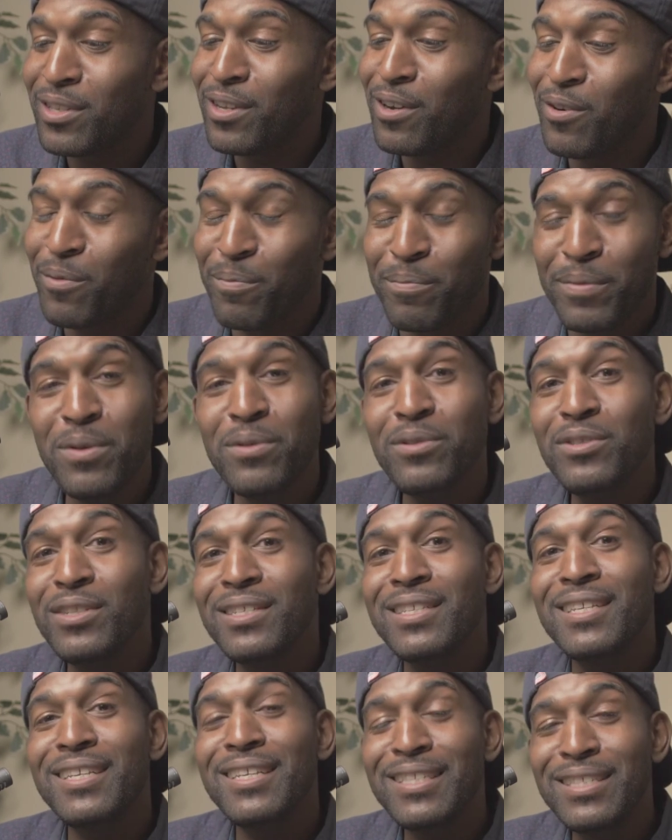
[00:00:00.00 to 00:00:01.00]
Buttigieg
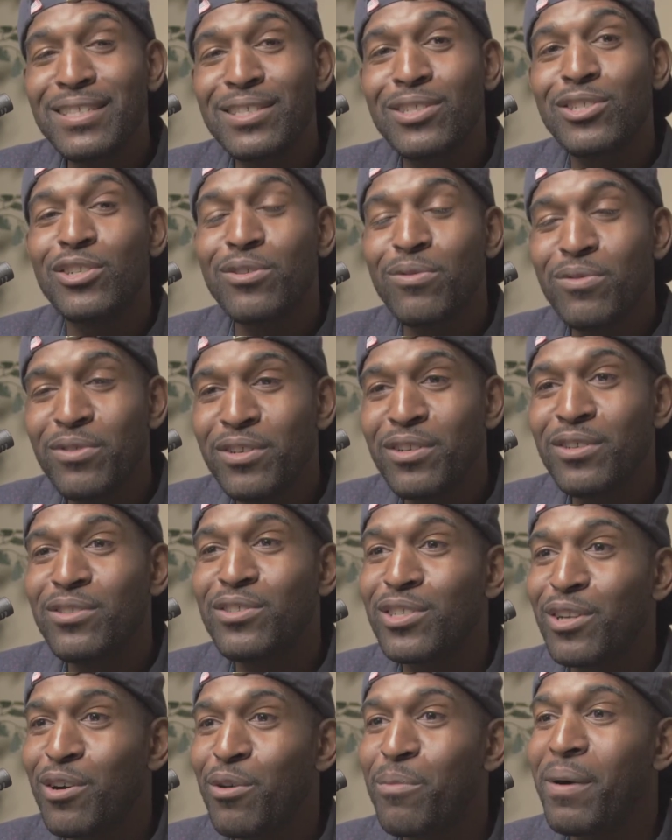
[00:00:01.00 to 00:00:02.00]
is junior
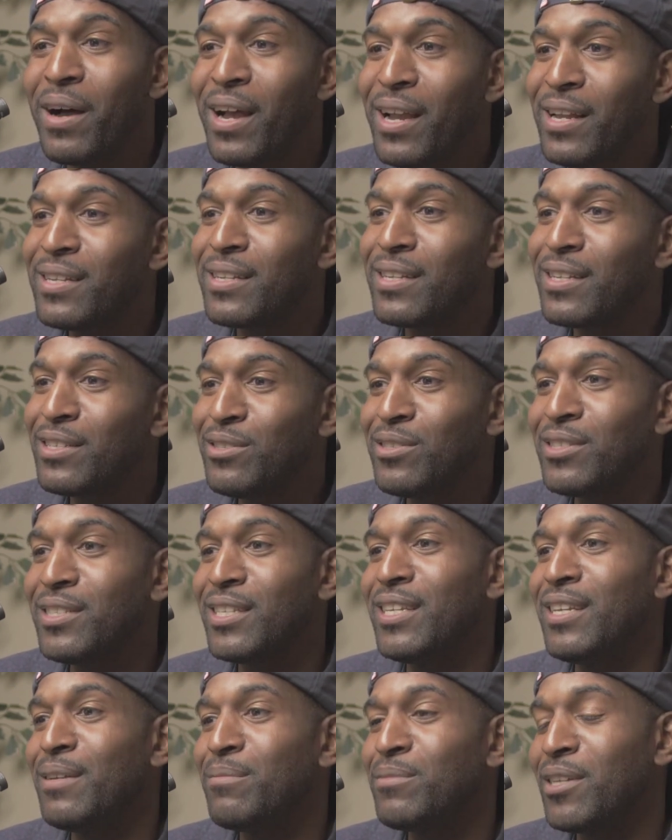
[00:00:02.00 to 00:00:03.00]
Joe Biden. Did you see
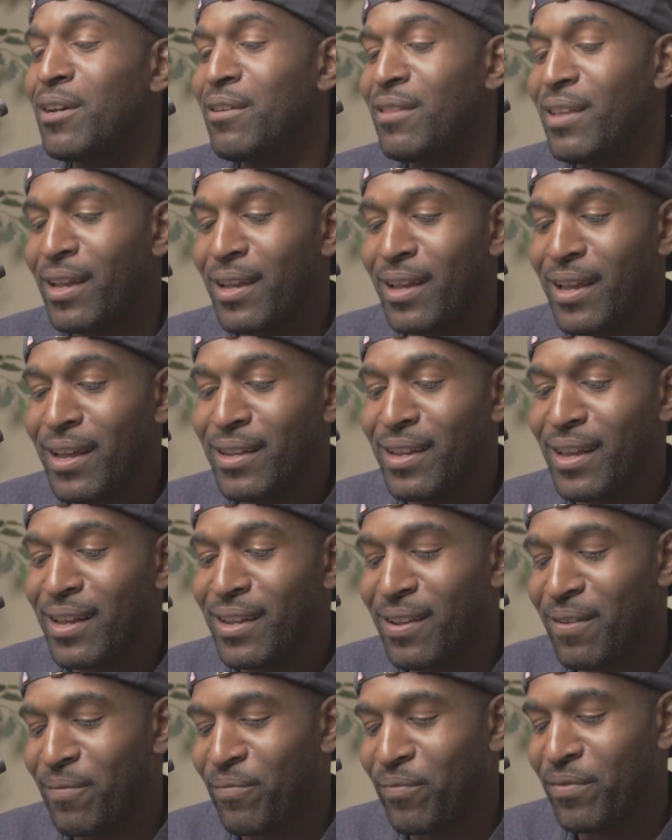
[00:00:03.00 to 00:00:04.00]
him tell that
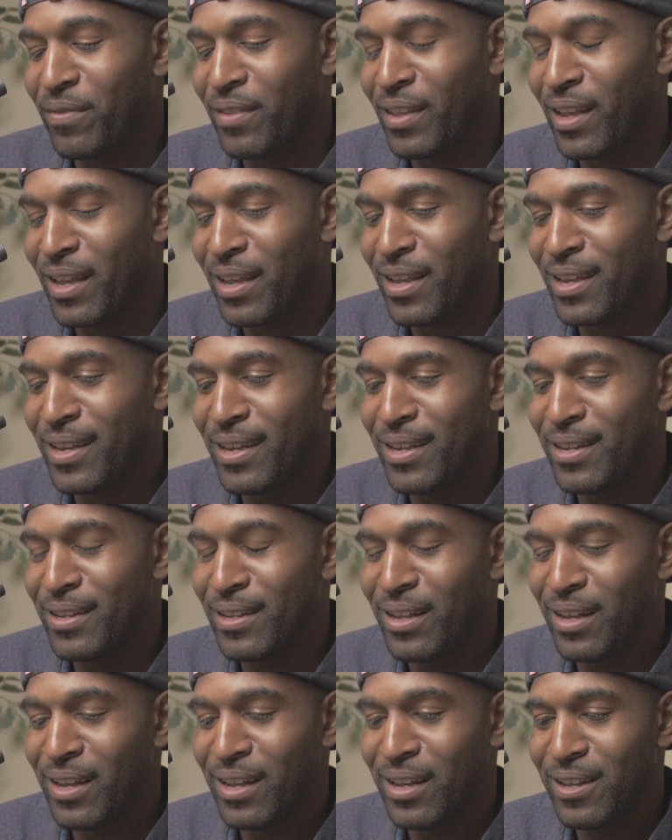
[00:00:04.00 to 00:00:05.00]
kid?
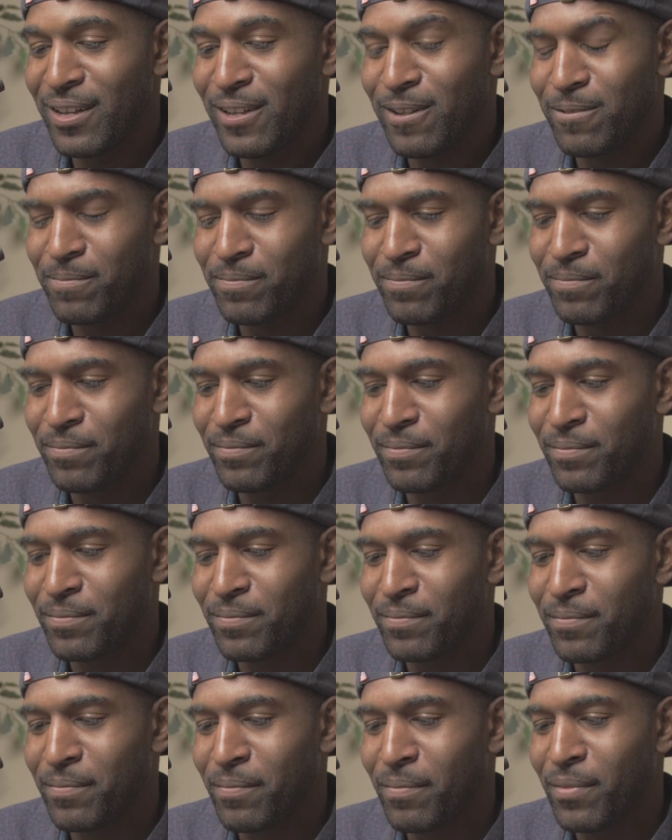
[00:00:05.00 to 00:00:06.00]
I
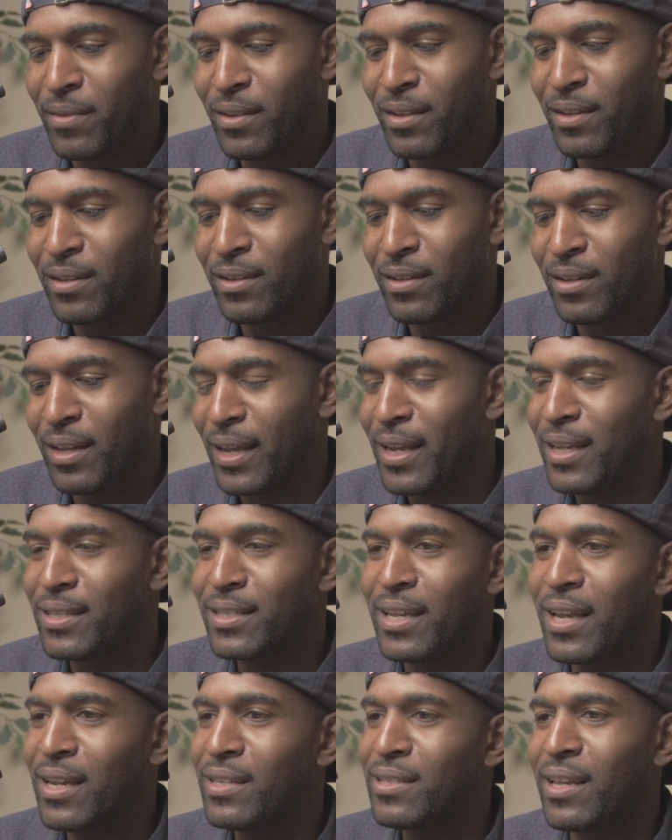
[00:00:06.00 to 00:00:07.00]
guess the
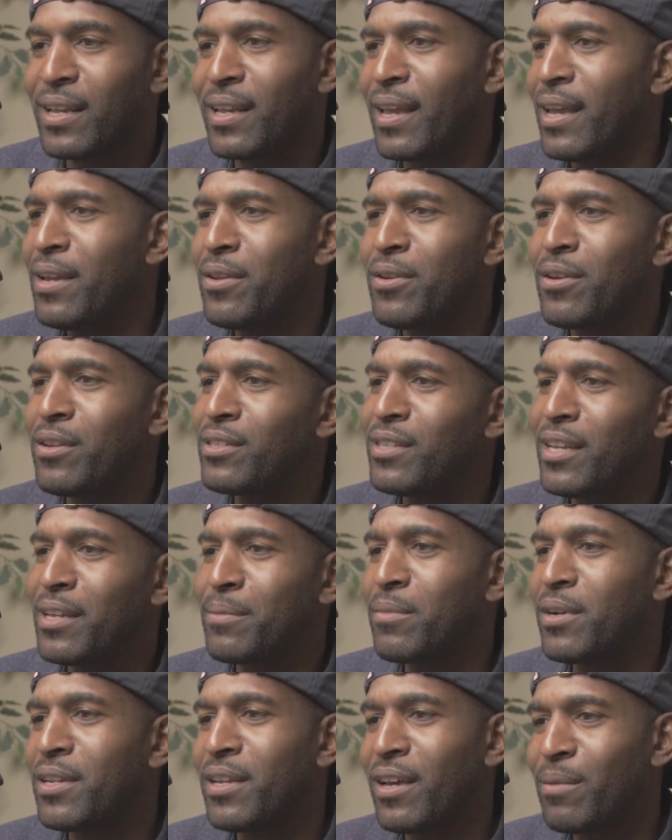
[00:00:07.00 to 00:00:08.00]
guy's like, "Hey, you gonna take
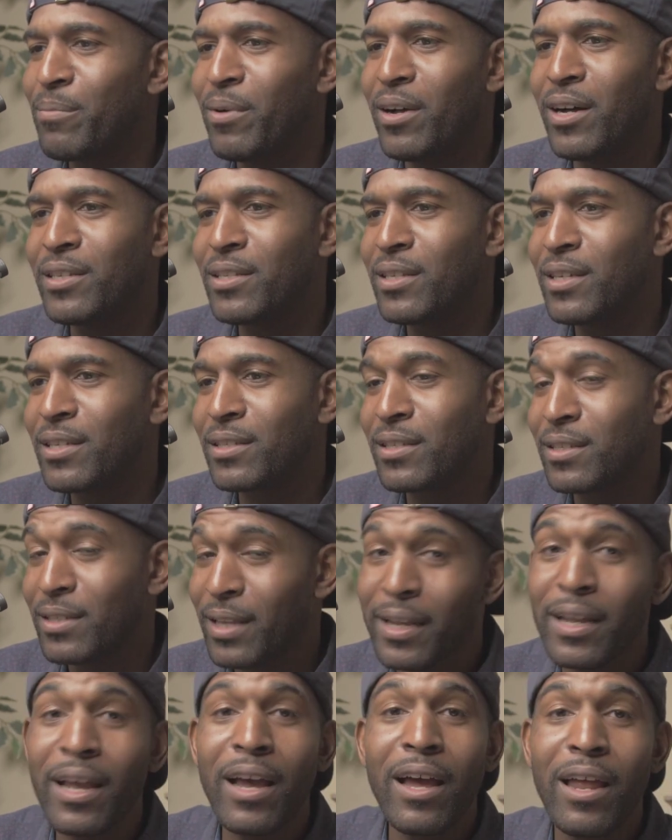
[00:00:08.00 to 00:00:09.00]
money out of politics?" He's like,
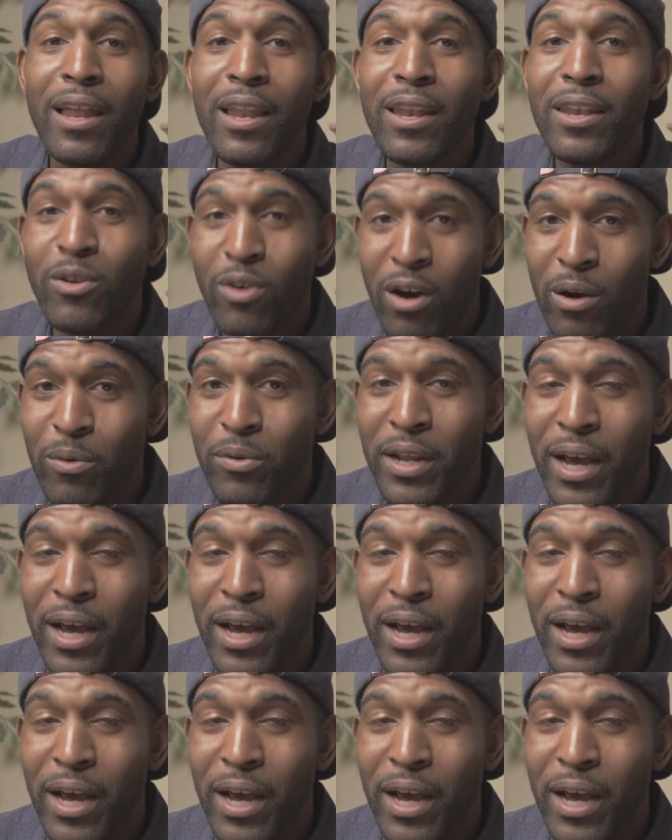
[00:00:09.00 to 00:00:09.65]
"No, I will not."